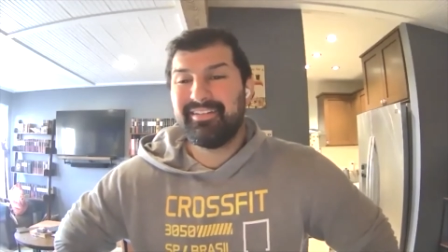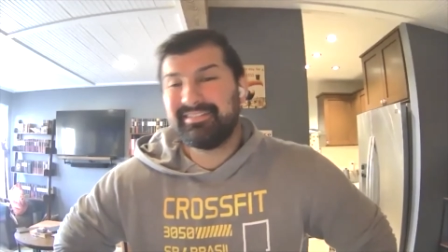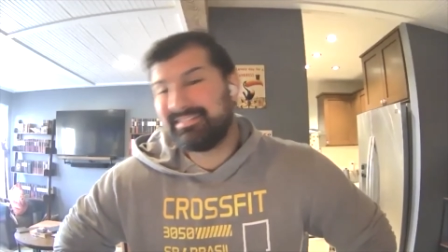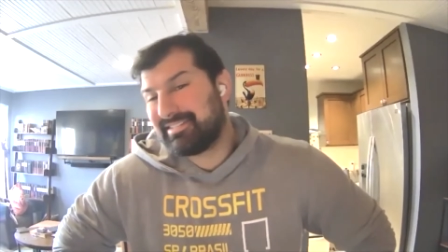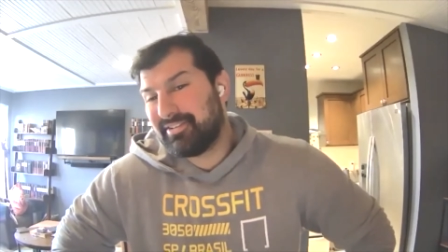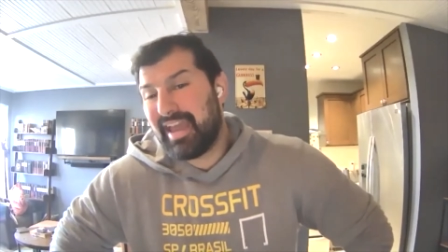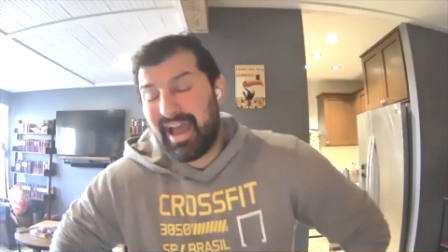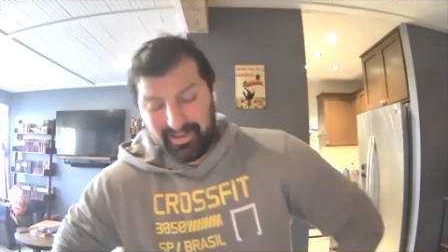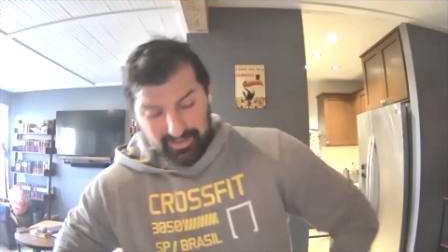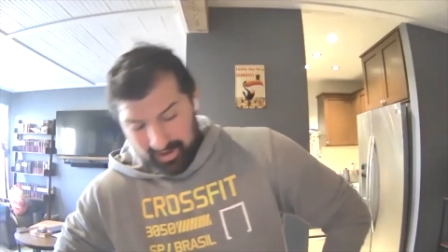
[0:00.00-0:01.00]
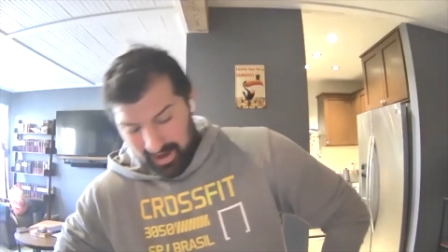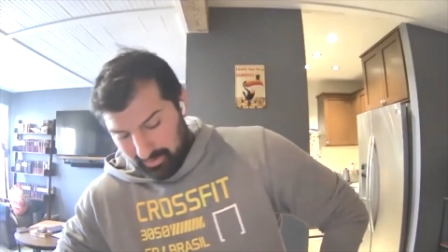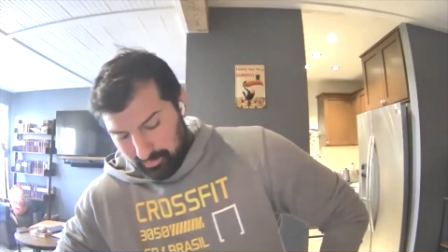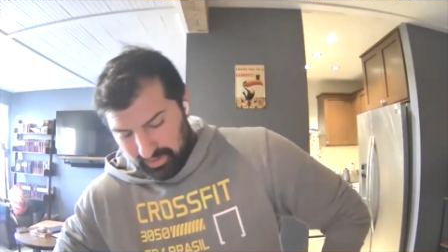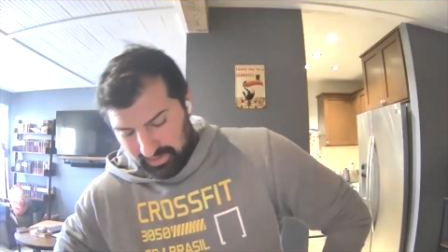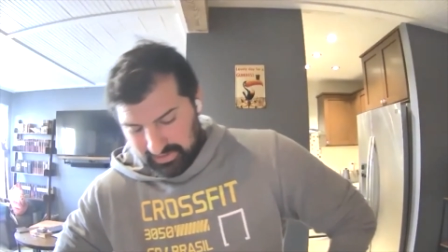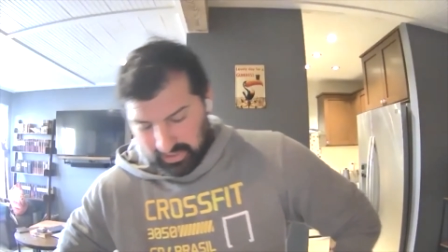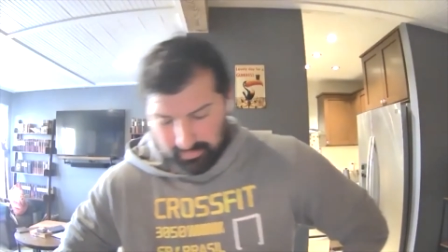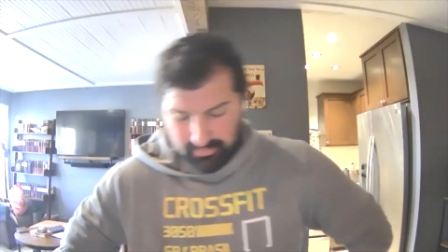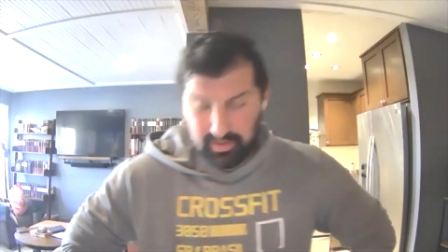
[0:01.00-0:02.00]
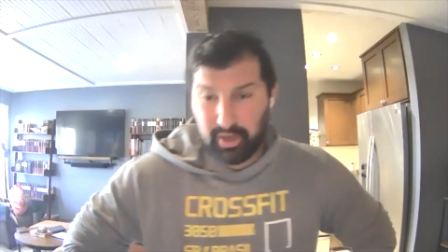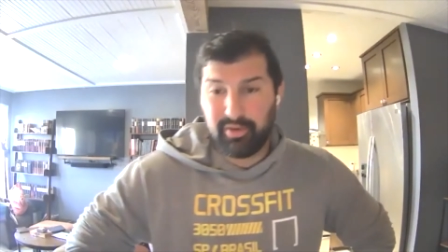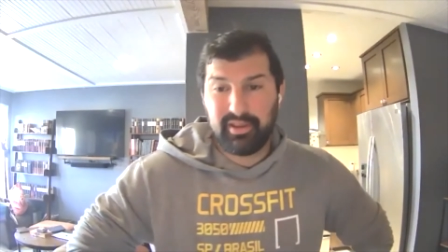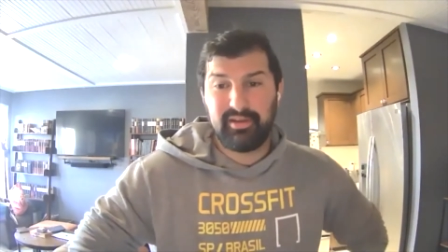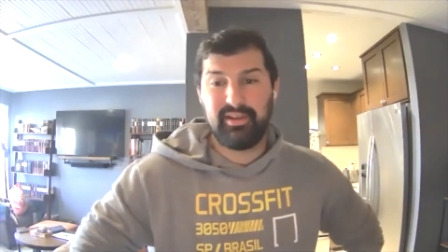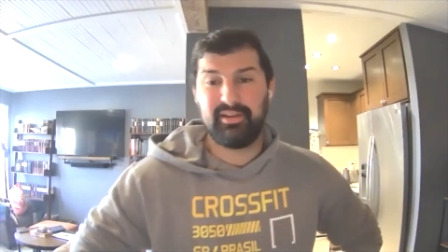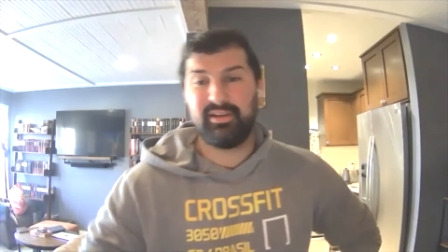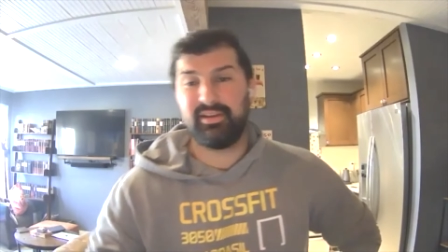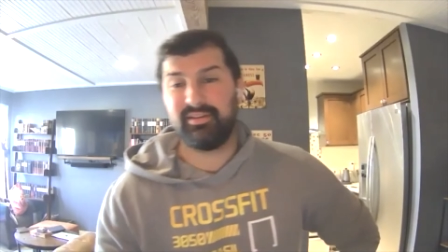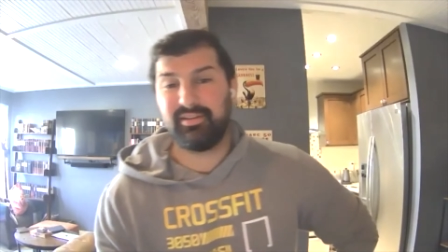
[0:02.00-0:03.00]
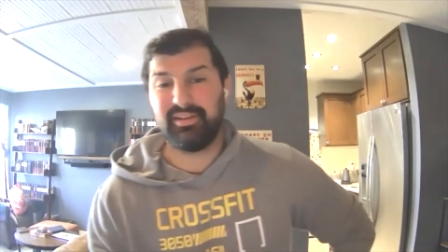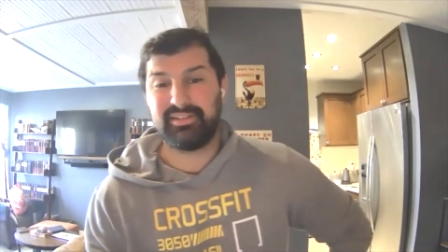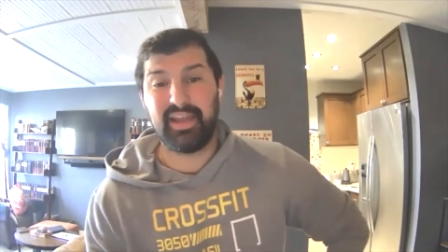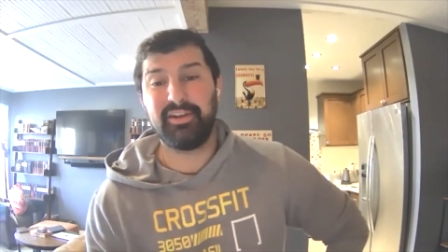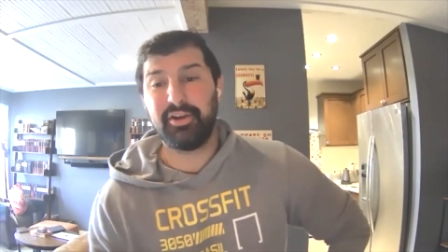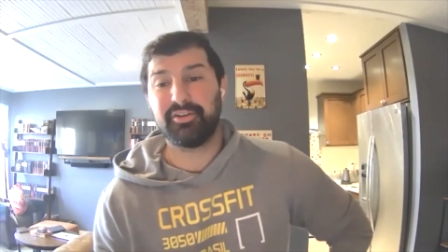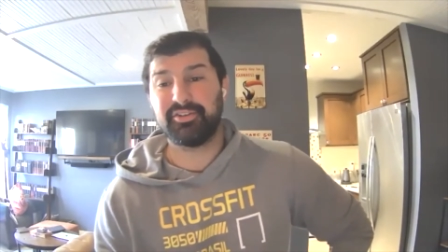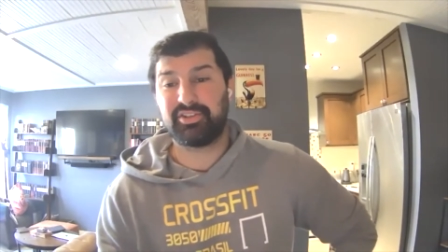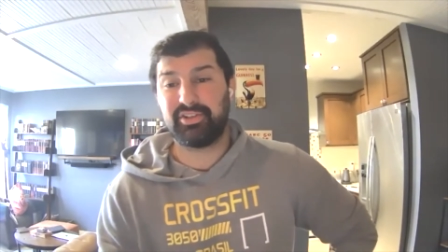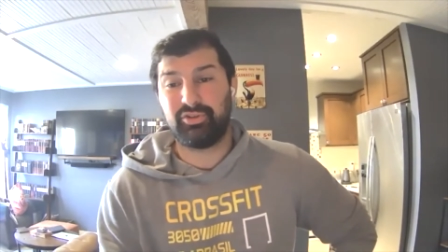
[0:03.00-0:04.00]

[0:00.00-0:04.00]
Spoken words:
so yeah, you're right. But, in 10 years,